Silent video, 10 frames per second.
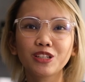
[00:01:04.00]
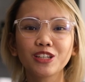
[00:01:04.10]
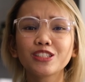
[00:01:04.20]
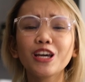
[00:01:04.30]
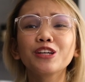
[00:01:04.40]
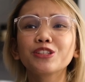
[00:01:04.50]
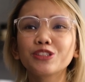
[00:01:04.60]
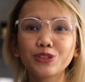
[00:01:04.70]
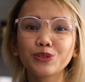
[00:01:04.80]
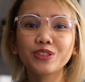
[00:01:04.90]
because
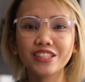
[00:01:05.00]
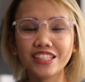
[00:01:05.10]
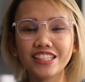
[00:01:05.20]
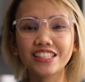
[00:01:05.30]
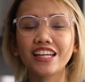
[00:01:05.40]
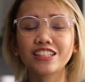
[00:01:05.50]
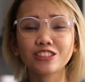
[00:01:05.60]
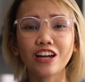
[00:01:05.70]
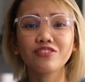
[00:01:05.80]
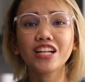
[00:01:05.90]
you do need a
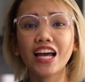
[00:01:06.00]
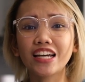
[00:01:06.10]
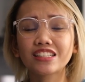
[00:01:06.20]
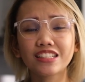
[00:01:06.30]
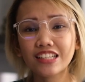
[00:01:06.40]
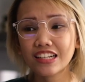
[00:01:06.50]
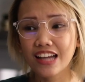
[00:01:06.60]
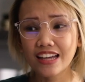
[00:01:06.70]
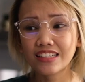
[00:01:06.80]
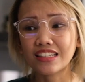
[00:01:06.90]
travel
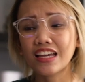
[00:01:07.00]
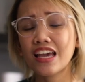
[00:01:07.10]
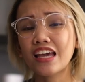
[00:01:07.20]
itinerary.